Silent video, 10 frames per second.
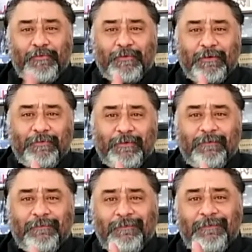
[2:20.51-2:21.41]
You know, how can
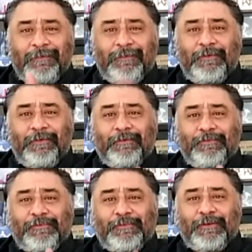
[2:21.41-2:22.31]

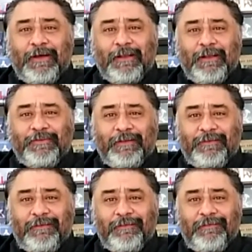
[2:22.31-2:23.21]
just a college
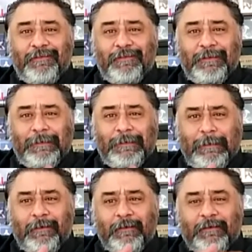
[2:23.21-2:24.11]
kid,
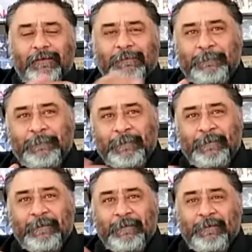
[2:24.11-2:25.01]
will
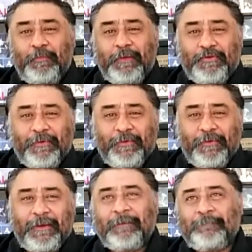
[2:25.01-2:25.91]
be a
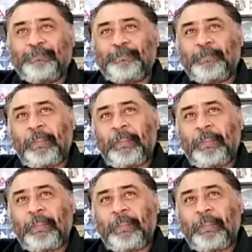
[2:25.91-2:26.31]
dream, right?